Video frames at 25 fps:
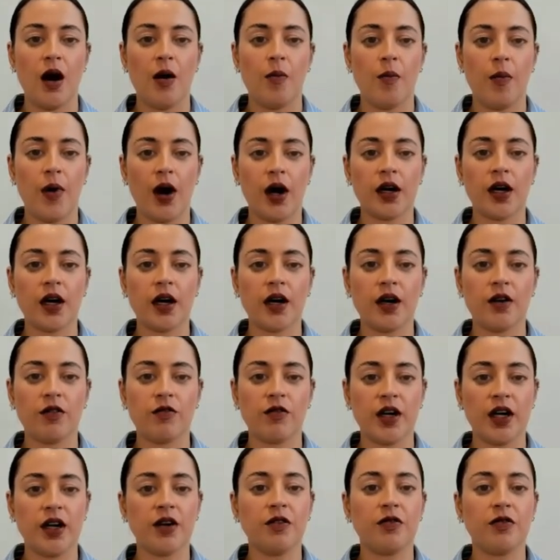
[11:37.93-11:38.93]
Model and
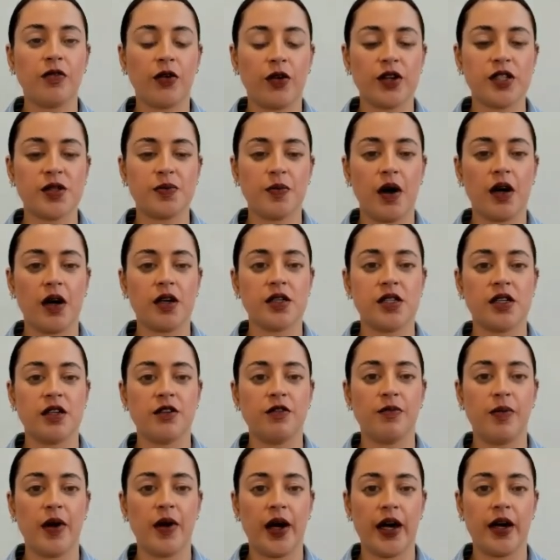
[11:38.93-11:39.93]
reinforce
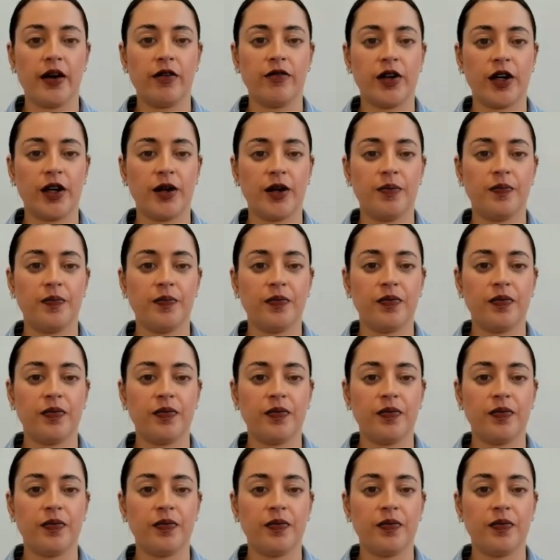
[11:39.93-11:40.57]
positive behaviour.